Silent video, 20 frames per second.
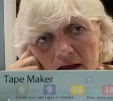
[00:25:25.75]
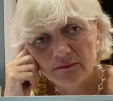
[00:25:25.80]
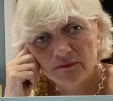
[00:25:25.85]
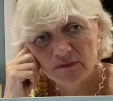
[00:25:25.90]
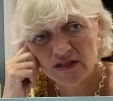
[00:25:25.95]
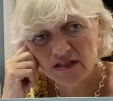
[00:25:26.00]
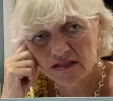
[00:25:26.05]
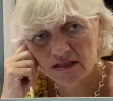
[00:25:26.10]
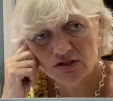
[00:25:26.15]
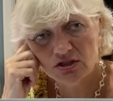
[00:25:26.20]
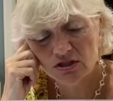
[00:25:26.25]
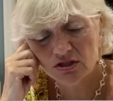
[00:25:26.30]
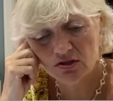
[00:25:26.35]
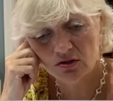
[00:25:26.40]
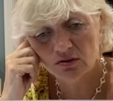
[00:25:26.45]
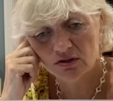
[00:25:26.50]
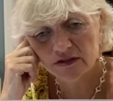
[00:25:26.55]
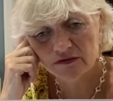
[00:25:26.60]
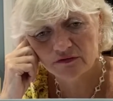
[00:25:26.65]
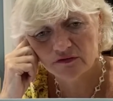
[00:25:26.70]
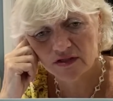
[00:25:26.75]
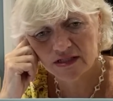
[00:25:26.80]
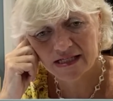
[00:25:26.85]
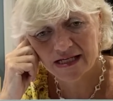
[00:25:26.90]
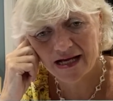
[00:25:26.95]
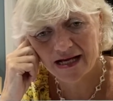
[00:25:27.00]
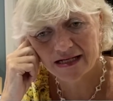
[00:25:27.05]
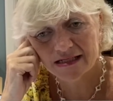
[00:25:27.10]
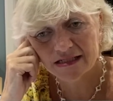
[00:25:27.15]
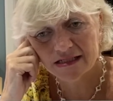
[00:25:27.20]
These are just all different
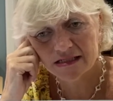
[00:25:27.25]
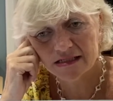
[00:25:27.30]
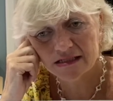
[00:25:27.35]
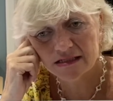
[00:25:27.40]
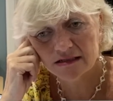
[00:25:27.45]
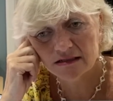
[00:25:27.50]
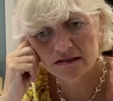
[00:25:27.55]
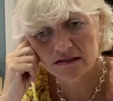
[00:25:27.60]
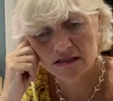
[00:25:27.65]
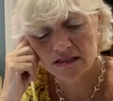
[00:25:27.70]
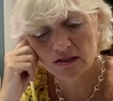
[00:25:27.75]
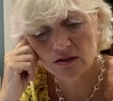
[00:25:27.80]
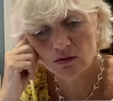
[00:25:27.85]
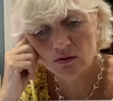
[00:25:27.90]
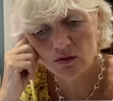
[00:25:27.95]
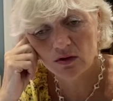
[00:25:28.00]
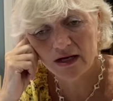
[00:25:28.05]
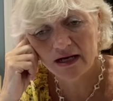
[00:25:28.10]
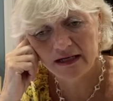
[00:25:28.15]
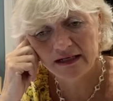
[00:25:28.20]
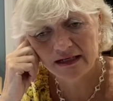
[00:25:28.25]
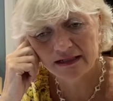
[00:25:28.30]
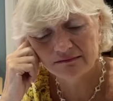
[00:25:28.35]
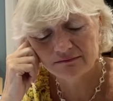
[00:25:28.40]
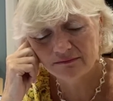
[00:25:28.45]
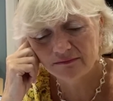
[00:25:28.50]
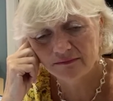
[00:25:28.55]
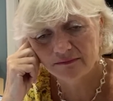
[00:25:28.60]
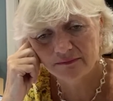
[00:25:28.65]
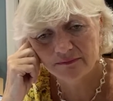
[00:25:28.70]
sizes. So, and
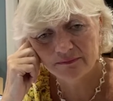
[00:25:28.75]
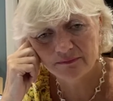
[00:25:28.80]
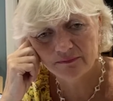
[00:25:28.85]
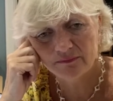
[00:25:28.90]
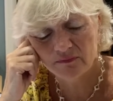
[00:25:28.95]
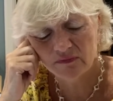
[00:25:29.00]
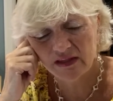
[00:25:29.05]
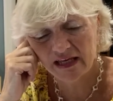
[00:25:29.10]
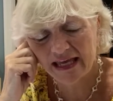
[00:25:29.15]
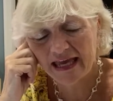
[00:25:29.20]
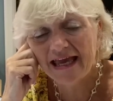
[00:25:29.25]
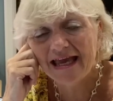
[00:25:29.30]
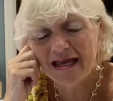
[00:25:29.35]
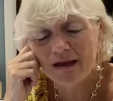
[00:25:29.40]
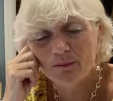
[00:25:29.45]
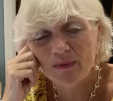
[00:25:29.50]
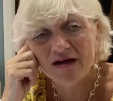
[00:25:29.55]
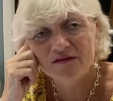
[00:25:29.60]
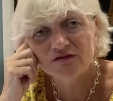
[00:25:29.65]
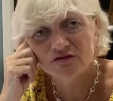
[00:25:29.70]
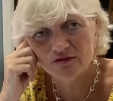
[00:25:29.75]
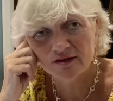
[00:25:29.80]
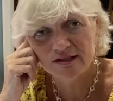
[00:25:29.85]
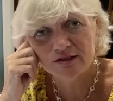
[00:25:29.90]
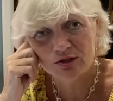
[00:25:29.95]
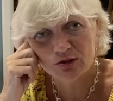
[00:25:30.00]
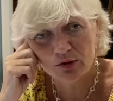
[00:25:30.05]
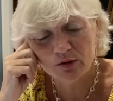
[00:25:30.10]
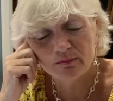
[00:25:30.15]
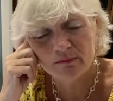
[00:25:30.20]
they came after I'd
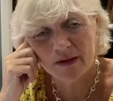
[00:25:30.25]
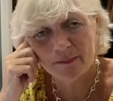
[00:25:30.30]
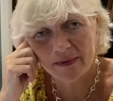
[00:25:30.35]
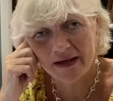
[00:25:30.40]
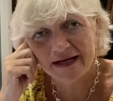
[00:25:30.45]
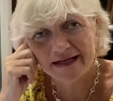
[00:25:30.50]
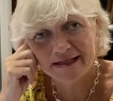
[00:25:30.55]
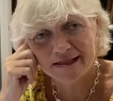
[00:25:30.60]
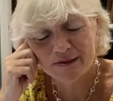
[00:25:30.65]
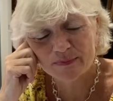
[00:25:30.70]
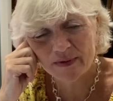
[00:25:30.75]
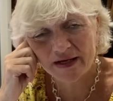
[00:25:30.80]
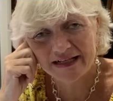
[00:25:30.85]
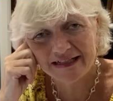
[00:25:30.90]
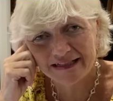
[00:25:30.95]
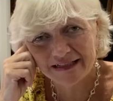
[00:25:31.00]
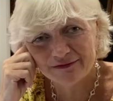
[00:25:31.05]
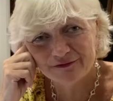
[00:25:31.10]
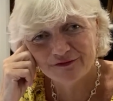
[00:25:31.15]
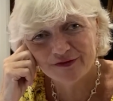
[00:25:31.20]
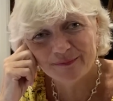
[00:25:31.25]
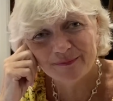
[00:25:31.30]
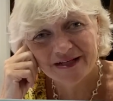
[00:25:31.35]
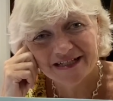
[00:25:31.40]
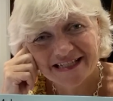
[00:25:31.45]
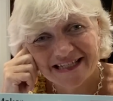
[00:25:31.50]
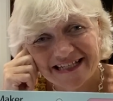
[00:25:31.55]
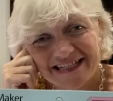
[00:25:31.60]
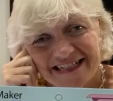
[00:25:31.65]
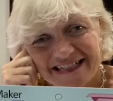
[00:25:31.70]
done my bias binding for my
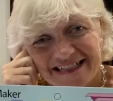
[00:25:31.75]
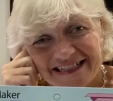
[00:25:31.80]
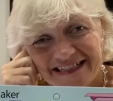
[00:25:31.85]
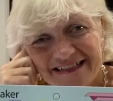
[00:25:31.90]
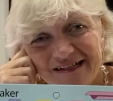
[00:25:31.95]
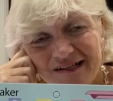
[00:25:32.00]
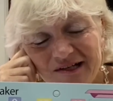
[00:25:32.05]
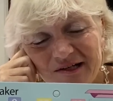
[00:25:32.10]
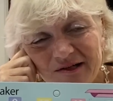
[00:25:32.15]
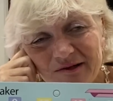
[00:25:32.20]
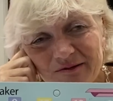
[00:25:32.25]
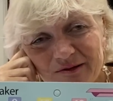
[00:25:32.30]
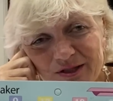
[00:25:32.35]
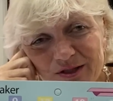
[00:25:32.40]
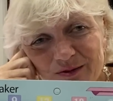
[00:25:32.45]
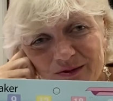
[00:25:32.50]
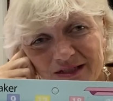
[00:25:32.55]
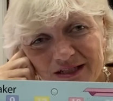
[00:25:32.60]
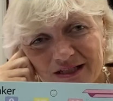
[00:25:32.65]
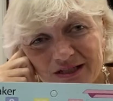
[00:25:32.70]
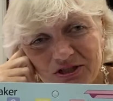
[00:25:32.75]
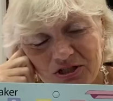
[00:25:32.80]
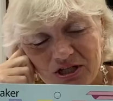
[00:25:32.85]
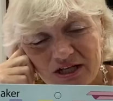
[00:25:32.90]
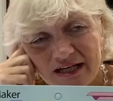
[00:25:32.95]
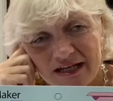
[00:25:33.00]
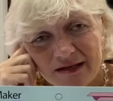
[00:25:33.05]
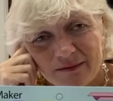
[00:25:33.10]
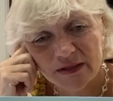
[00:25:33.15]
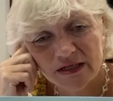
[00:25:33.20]
Zadie, which was a
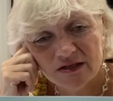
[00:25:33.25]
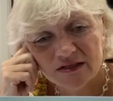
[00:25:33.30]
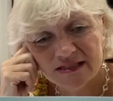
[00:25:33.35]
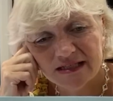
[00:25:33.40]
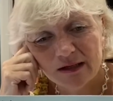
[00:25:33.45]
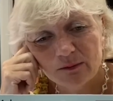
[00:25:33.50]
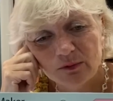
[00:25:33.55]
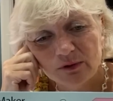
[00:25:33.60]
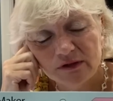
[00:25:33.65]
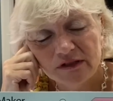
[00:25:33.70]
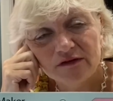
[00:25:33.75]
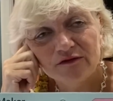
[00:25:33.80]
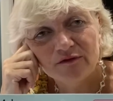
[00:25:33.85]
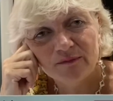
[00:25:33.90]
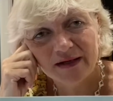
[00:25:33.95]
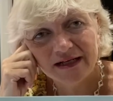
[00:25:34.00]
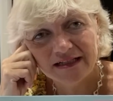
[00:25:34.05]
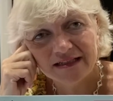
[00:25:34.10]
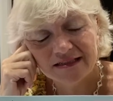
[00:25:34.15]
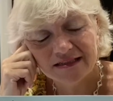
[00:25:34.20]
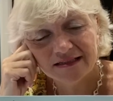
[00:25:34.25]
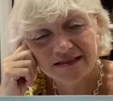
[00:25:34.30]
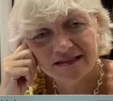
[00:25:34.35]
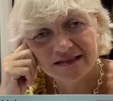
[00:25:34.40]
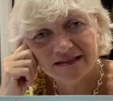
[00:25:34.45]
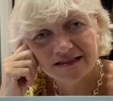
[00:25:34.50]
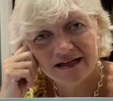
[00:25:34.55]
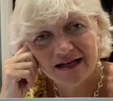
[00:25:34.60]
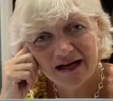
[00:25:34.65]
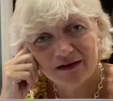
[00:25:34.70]
shame because I wouldn't have minded
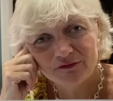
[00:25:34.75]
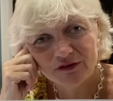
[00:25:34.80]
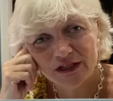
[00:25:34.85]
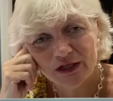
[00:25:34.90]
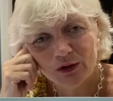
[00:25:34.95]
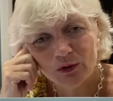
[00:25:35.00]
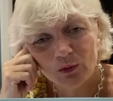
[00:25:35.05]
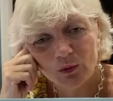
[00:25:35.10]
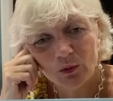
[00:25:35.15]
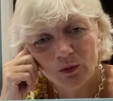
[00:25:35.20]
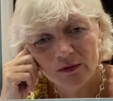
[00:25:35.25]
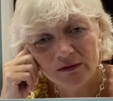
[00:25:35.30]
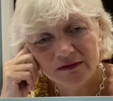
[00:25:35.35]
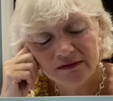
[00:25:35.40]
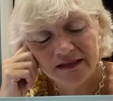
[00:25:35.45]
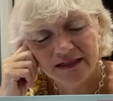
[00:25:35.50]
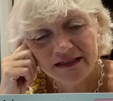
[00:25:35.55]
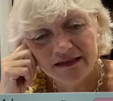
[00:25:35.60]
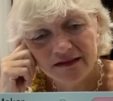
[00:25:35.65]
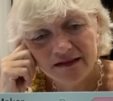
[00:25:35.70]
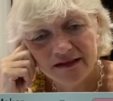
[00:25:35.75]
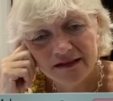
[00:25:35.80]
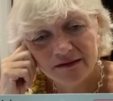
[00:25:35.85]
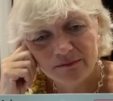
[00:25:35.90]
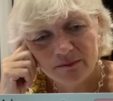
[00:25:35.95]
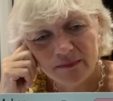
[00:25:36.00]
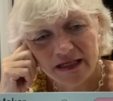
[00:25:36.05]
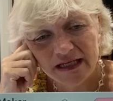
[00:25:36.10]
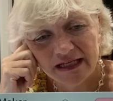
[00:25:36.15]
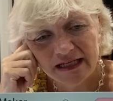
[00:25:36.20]
having a go at
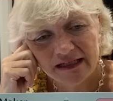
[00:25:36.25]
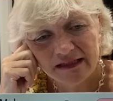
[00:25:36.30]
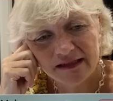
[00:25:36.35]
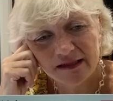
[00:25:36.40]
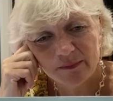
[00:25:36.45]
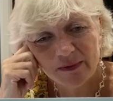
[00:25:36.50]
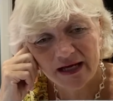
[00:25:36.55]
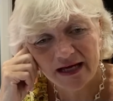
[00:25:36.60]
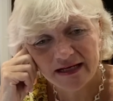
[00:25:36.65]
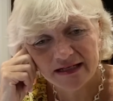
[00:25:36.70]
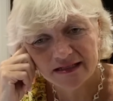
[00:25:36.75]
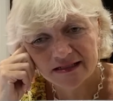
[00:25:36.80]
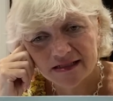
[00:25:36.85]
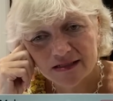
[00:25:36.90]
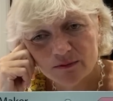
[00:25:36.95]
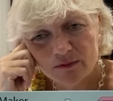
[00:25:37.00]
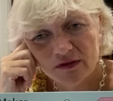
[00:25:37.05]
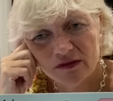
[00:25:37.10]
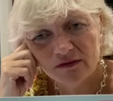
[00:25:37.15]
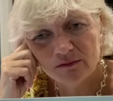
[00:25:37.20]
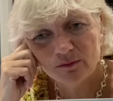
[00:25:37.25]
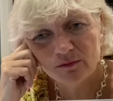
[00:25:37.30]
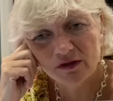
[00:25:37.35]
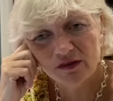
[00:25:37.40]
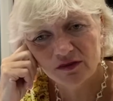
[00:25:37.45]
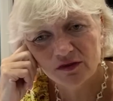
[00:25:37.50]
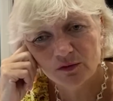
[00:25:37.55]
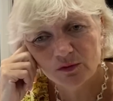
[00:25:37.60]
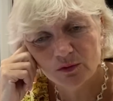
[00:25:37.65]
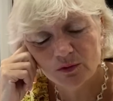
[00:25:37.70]
making the bias
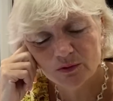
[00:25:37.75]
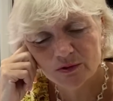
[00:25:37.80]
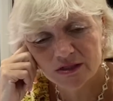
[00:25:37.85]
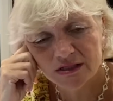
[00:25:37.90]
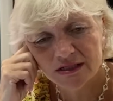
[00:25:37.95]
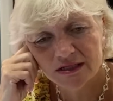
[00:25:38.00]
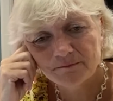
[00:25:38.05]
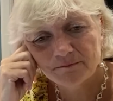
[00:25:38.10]
with those.